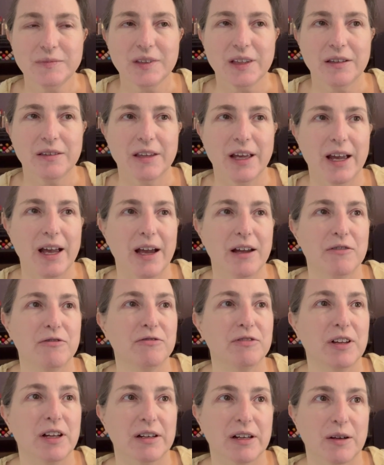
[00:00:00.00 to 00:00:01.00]
They had
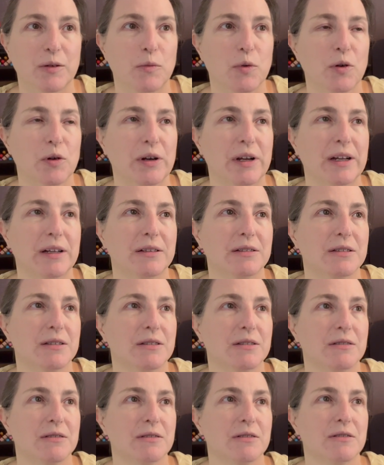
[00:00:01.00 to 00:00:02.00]
flooding
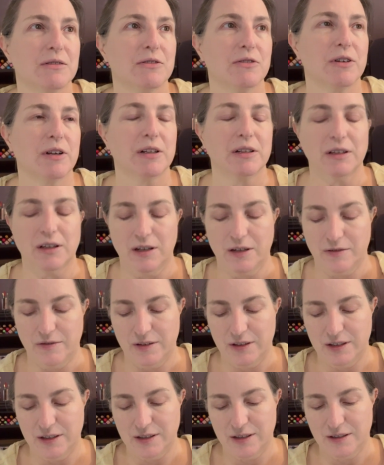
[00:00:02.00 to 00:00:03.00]
warnings during a lot of
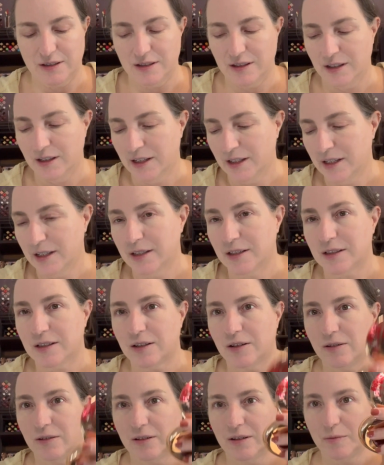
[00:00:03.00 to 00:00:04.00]
this.
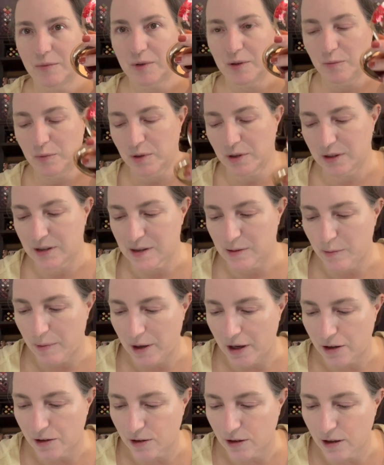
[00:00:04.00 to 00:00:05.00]
So I'm gonna put on some
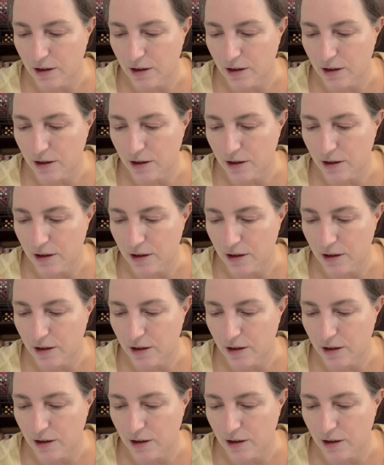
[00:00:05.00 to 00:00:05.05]
powder.